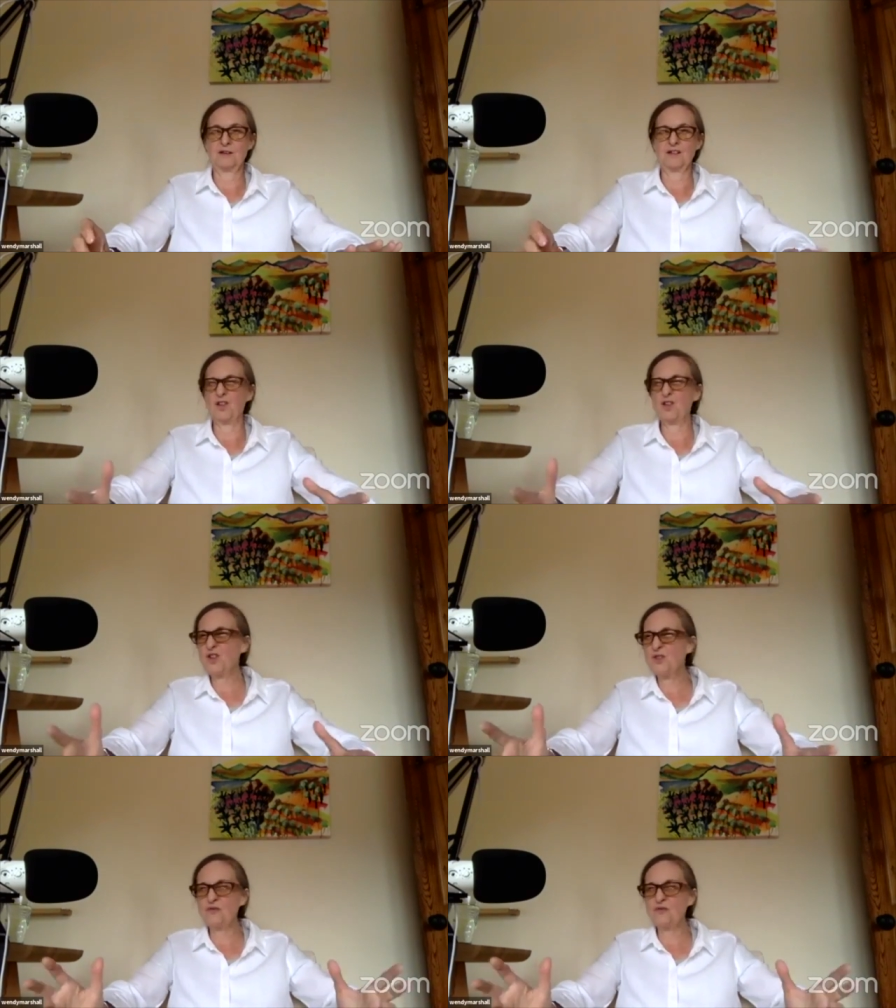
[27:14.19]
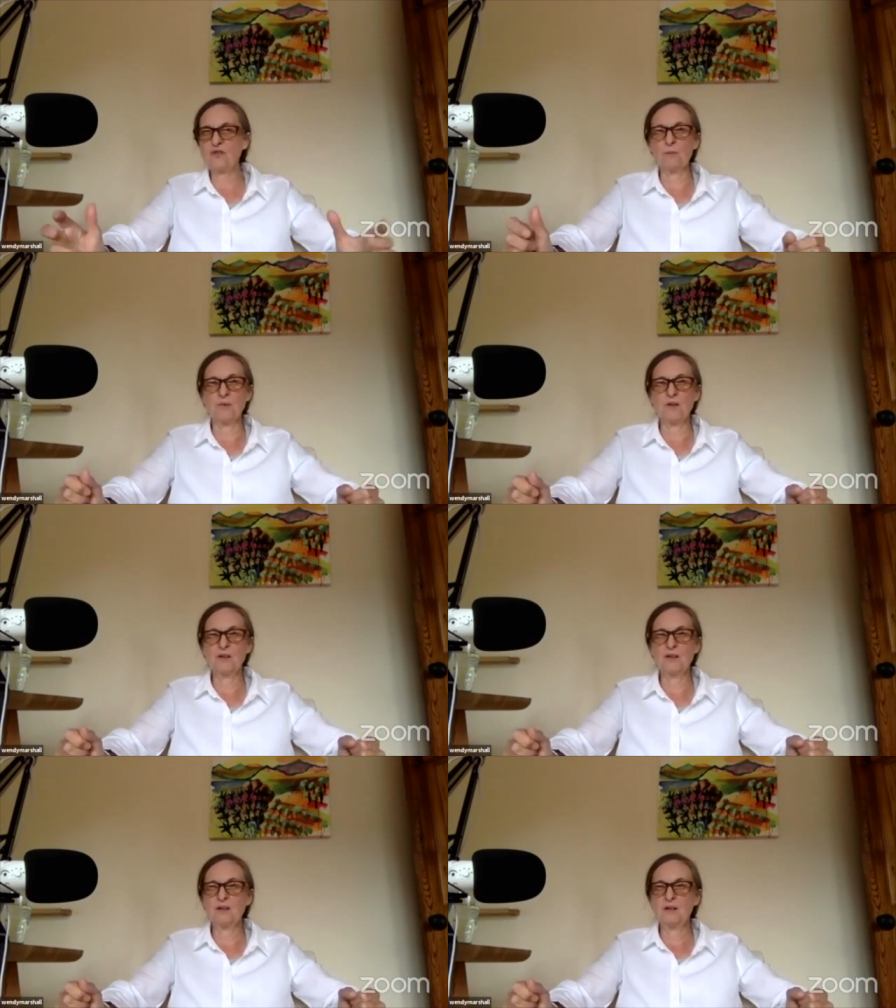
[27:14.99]
and learn from
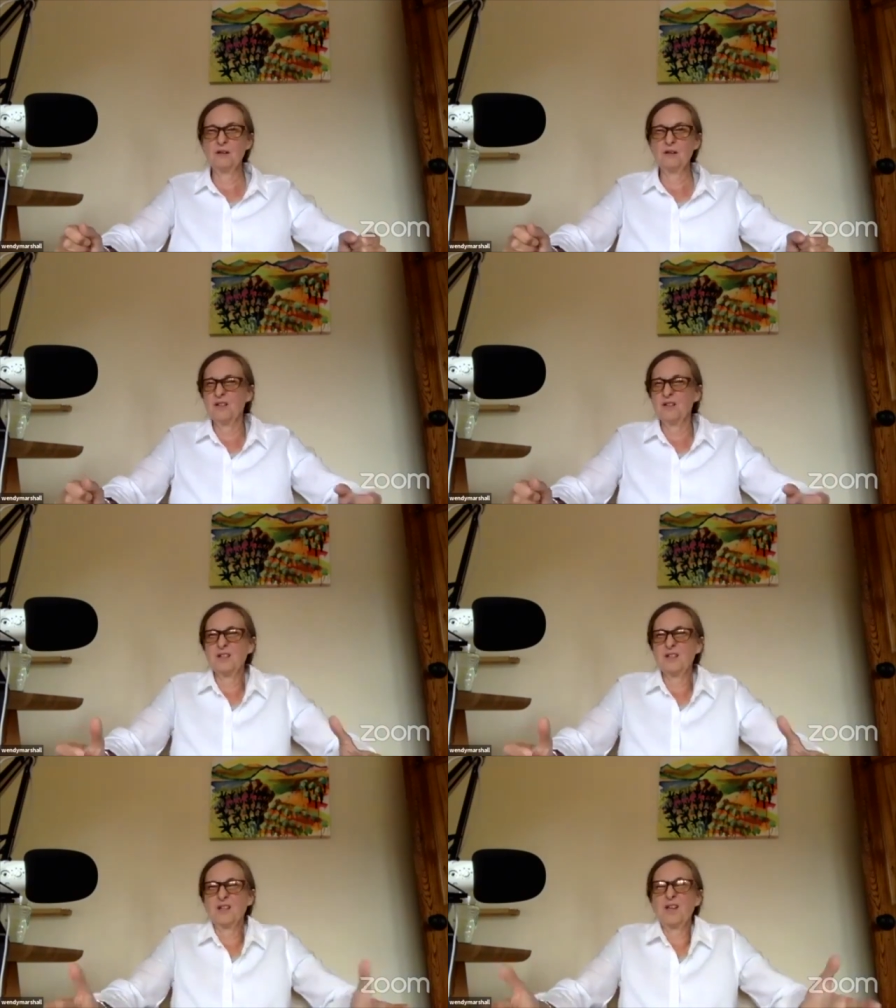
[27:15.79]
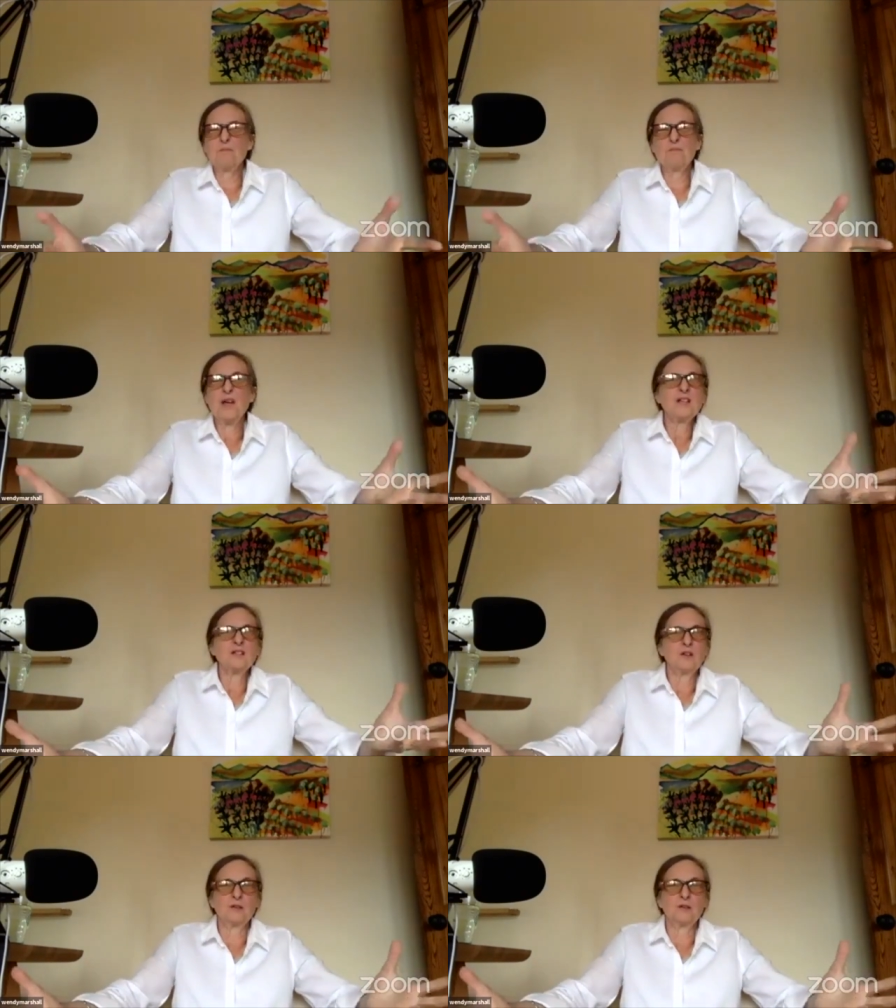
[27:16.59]
and get
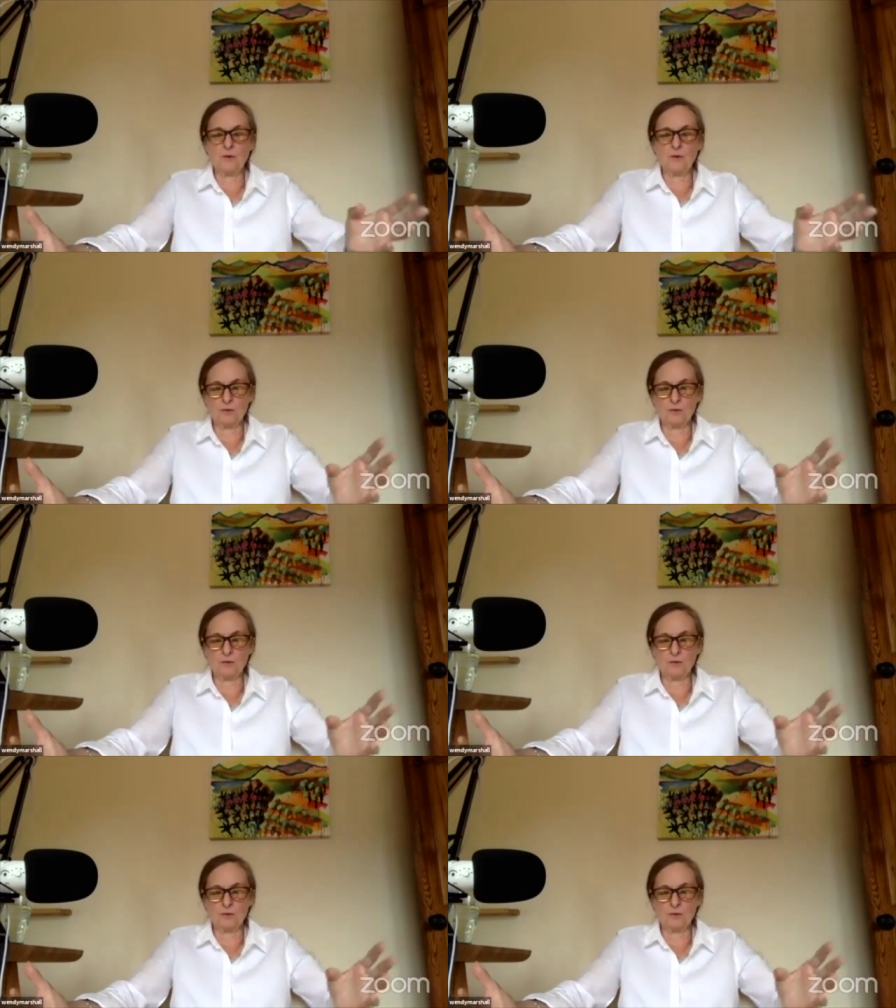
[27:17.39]
better through.